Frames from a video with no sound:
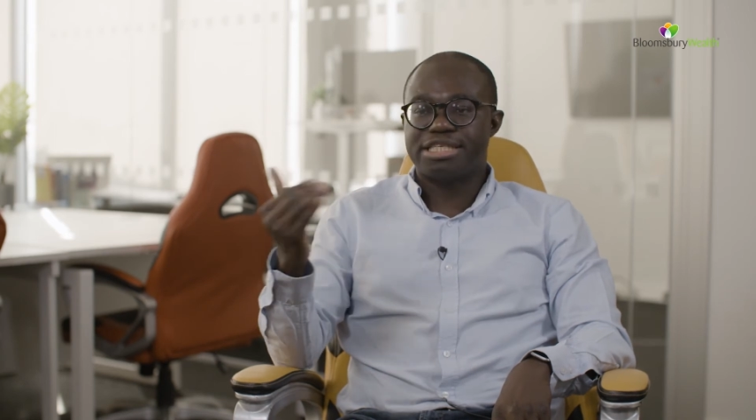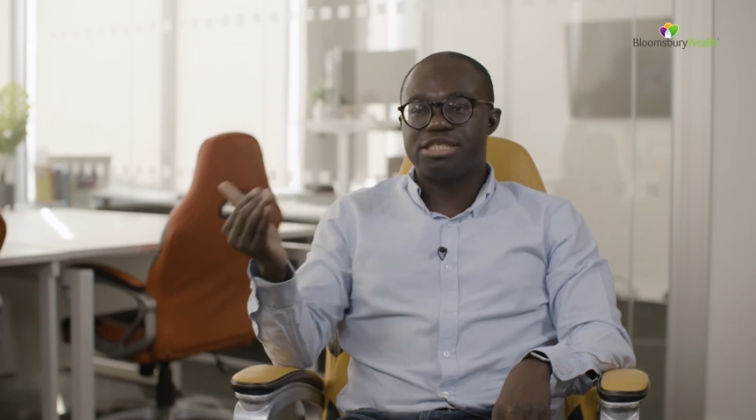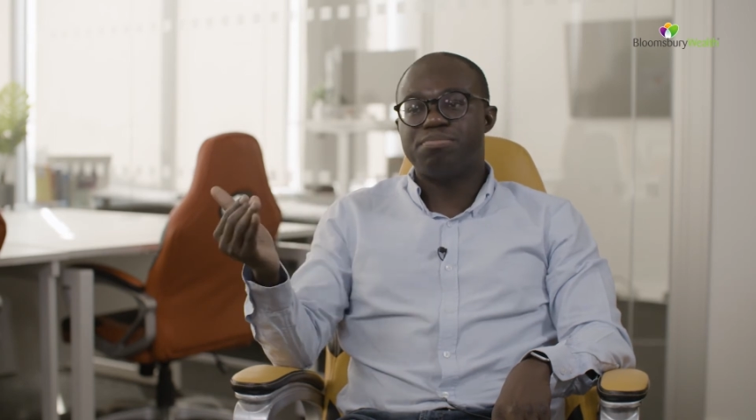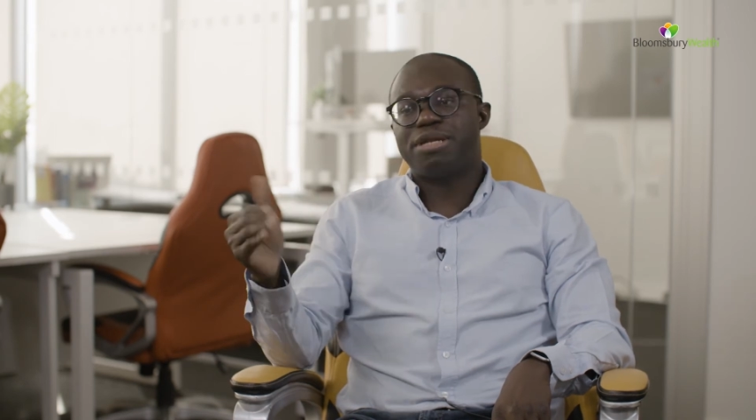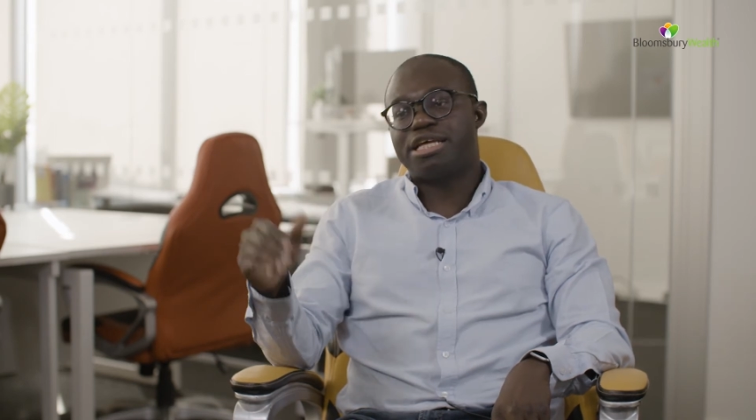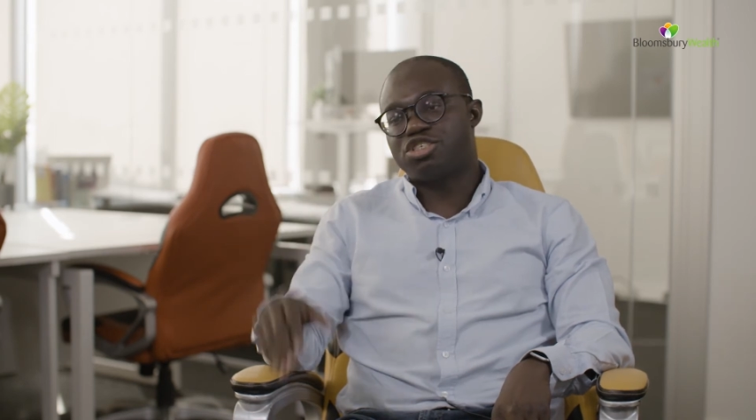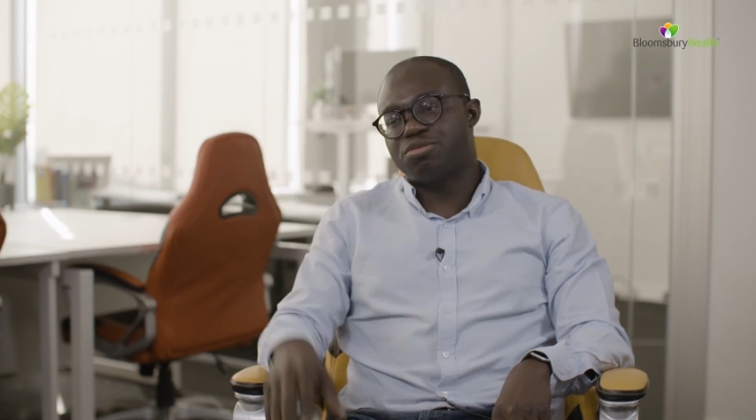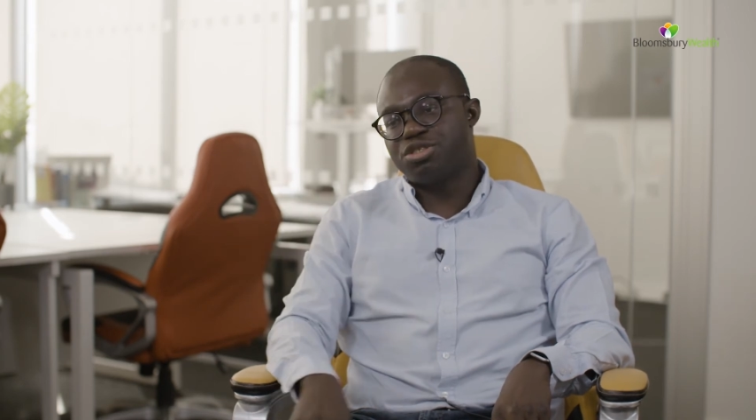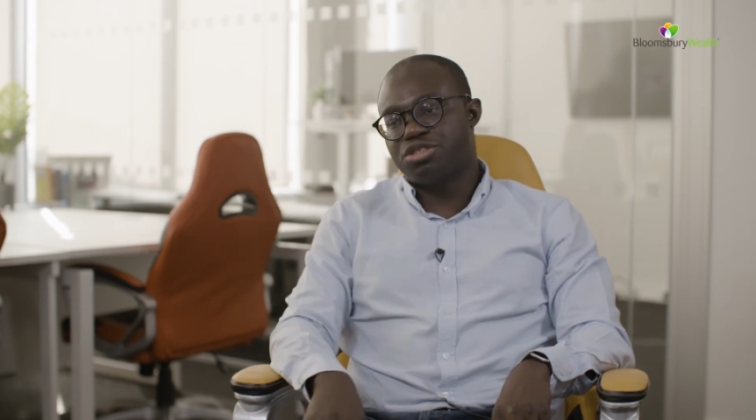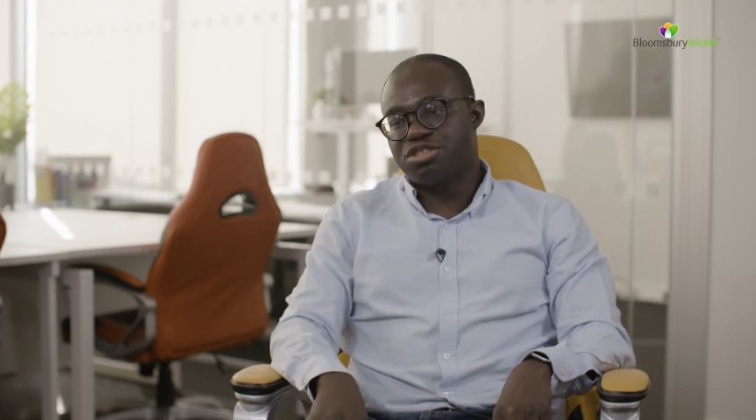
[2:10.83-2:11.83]
simple
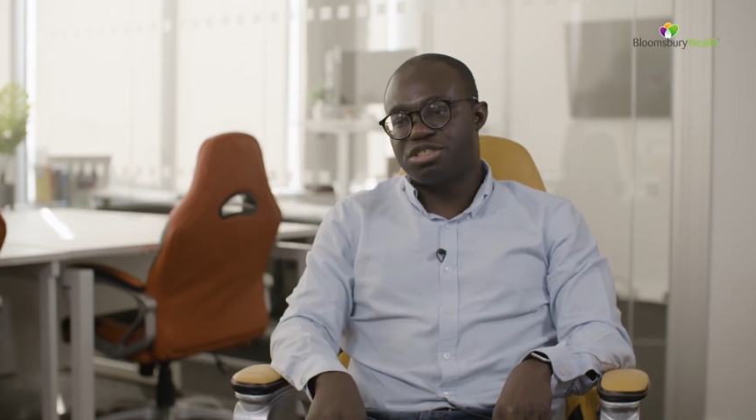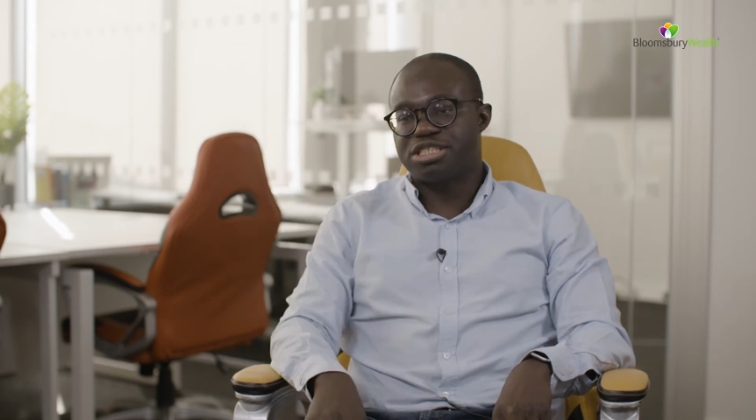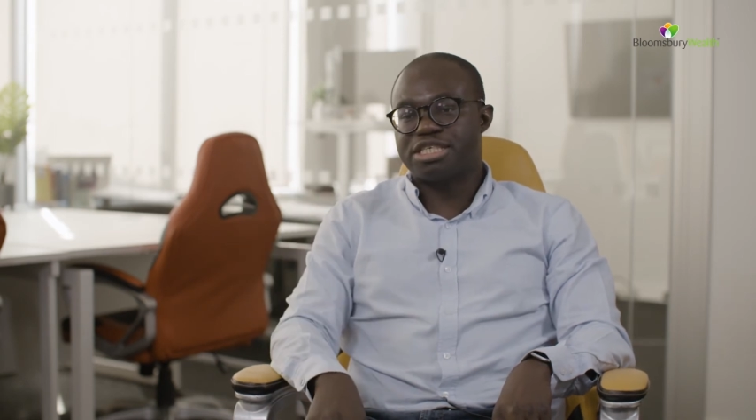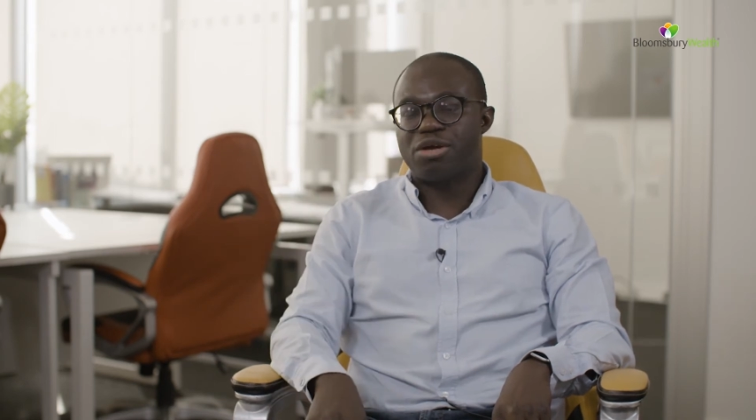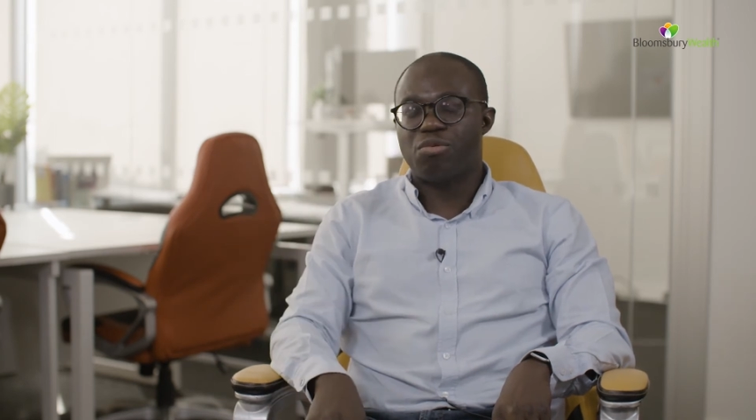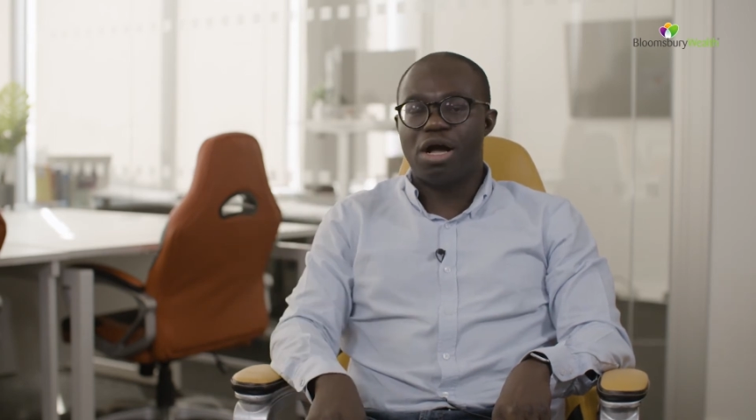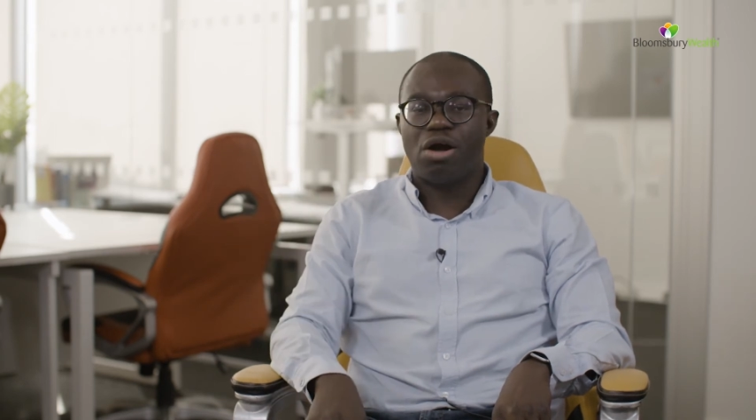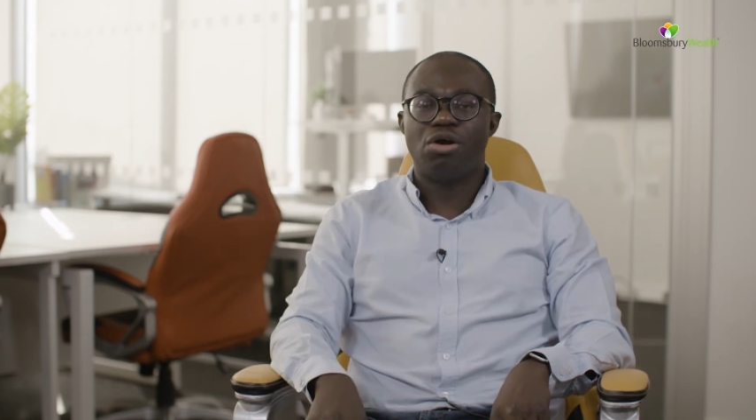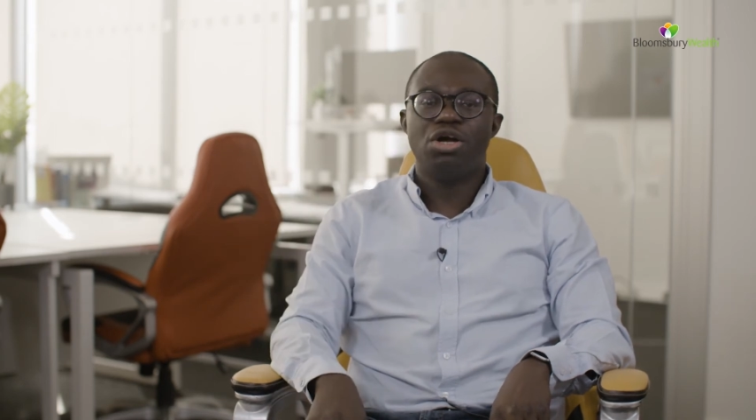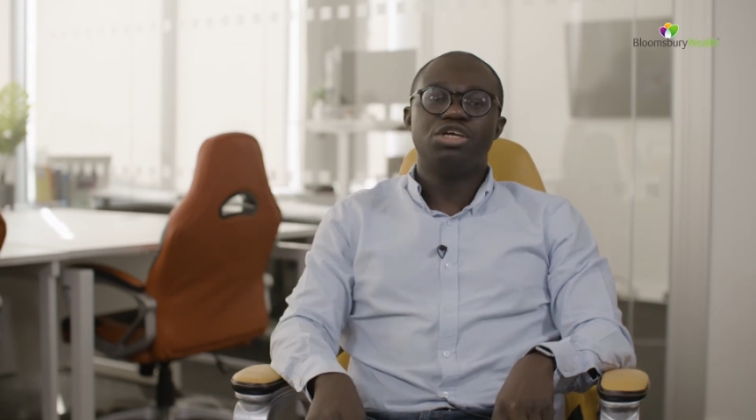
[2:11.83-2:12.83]
assumption to say, well,